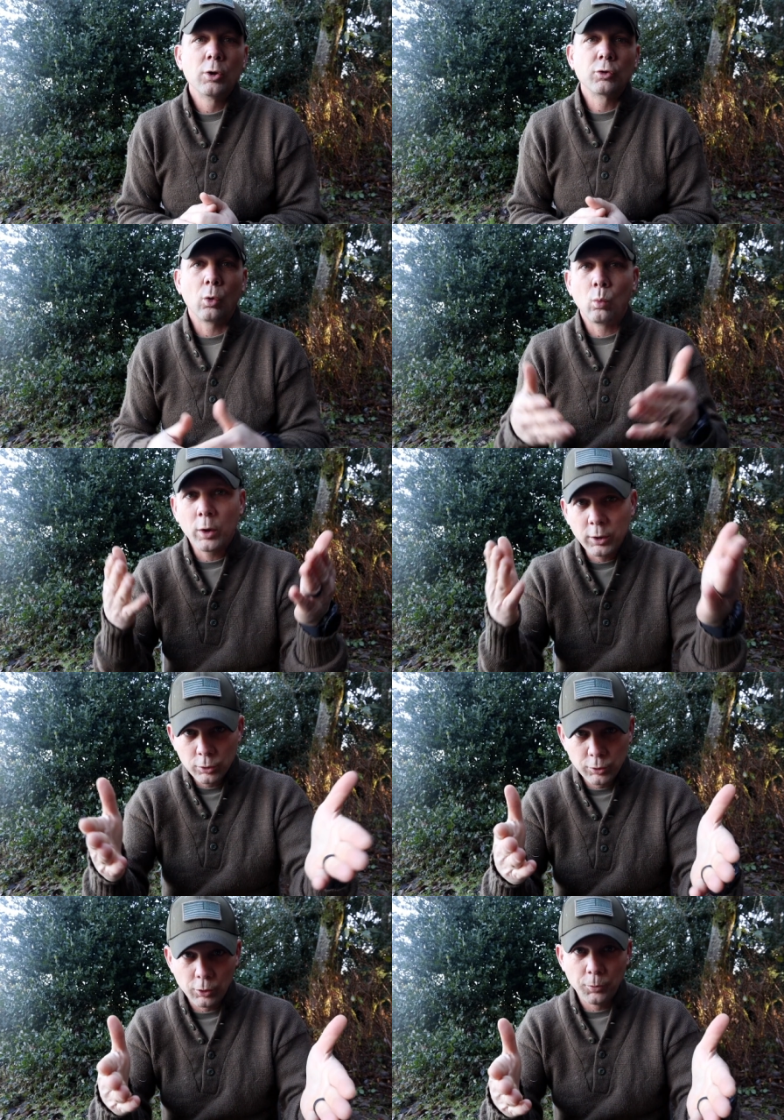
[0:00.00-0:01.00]
So what do
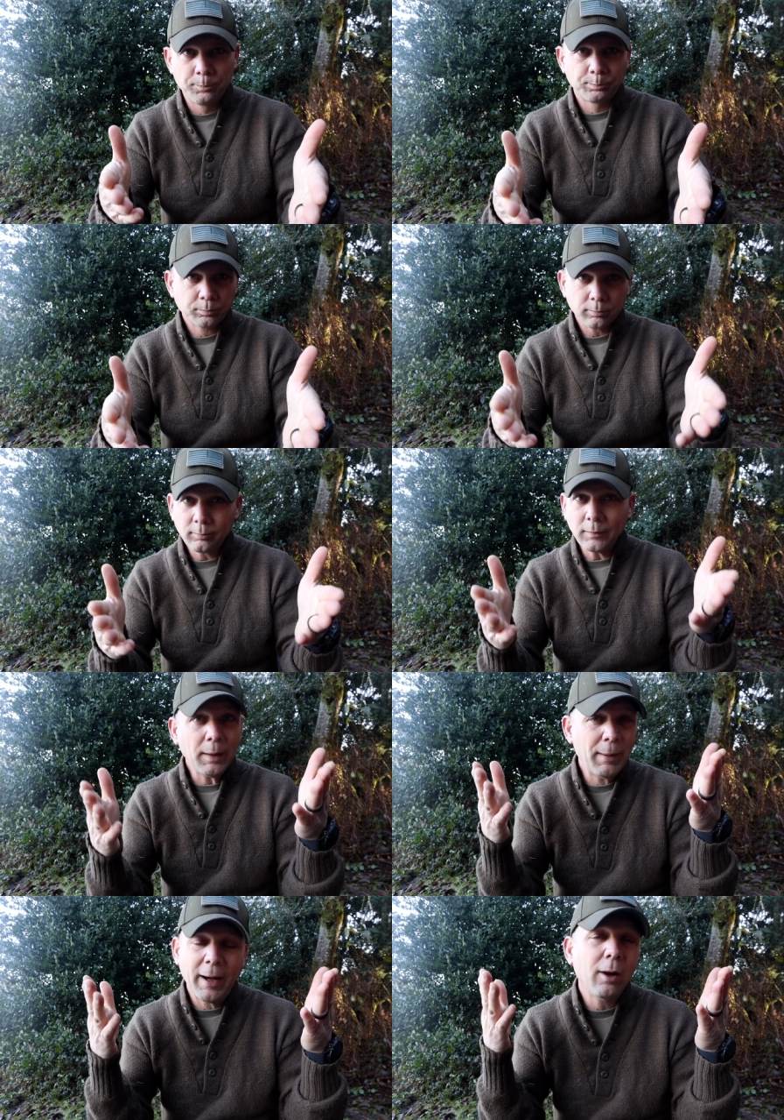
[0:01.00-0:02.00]
you do
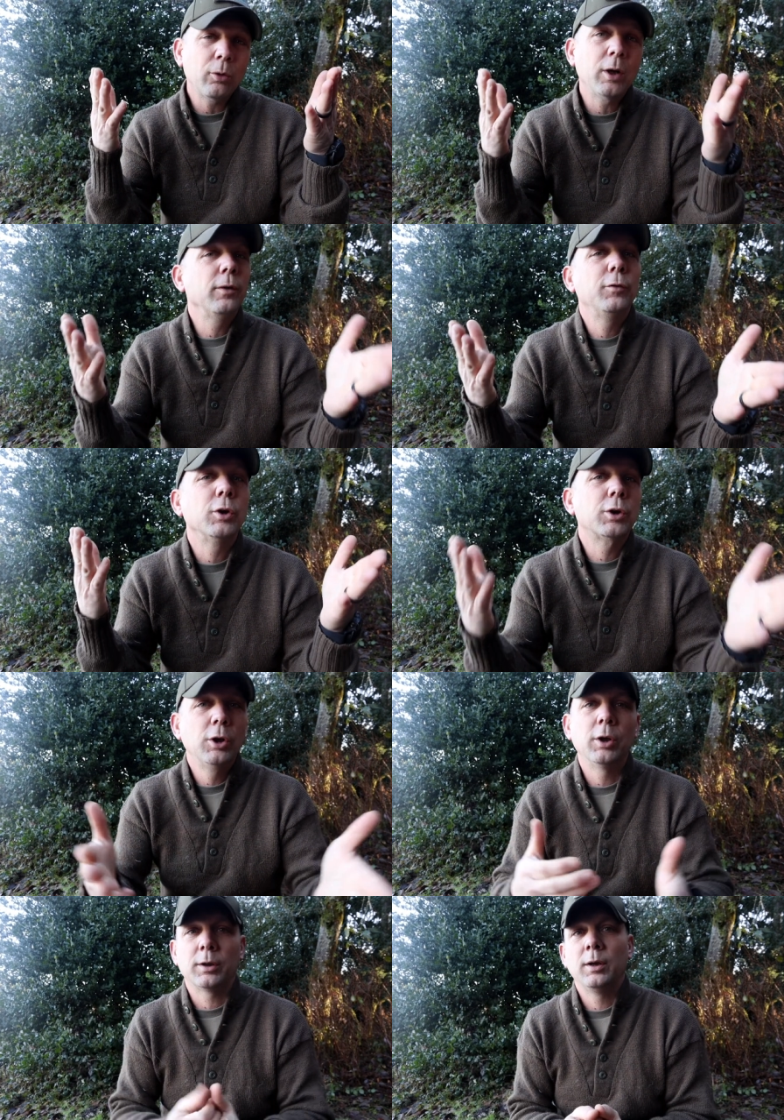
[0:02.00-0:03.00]
man, I don't care if you're a
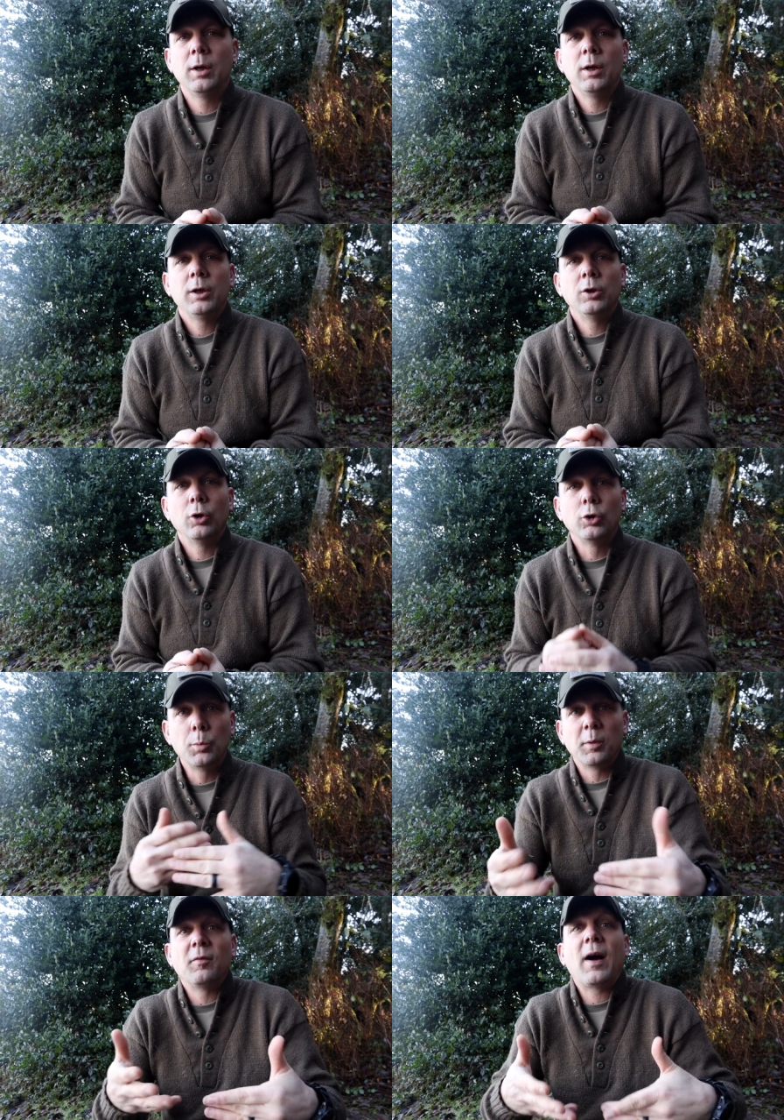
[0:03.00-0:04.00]
cook. You know, you
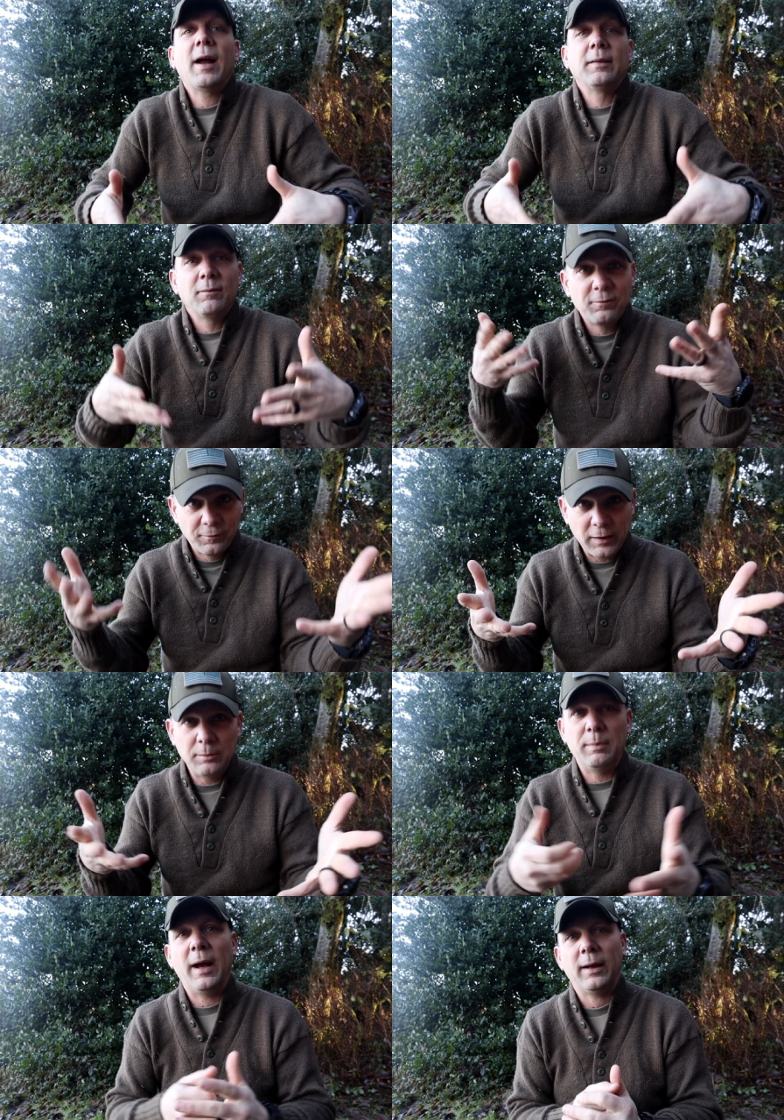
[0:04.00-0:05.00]
provide
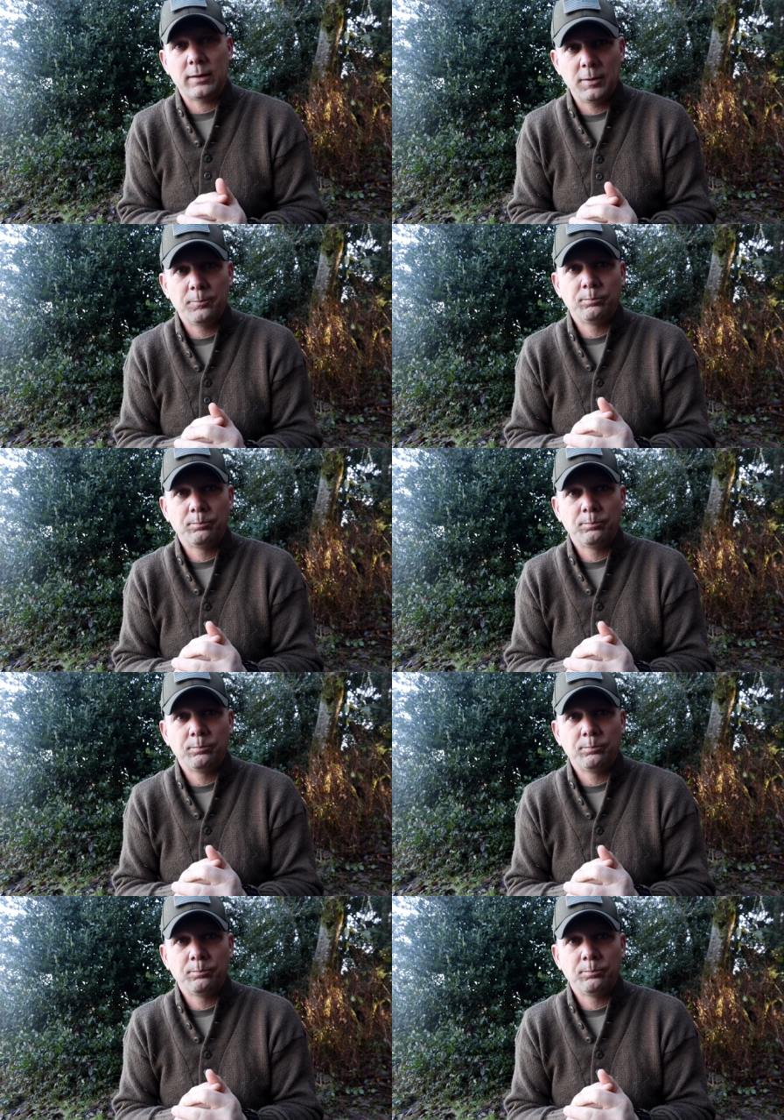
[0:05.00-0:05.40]
feedback